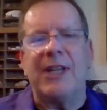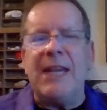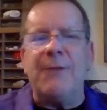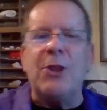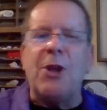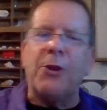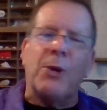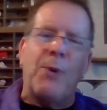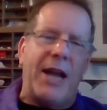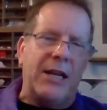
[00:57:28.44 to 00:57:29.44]
even though right.
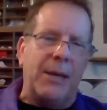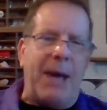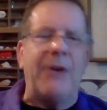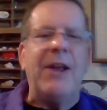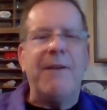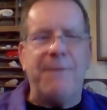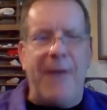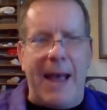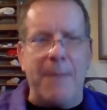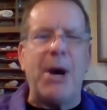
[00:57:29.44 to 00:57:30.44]
they're writing about
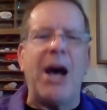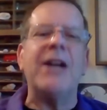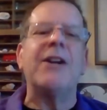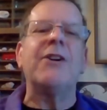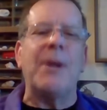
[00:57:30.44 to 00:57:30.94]
vampires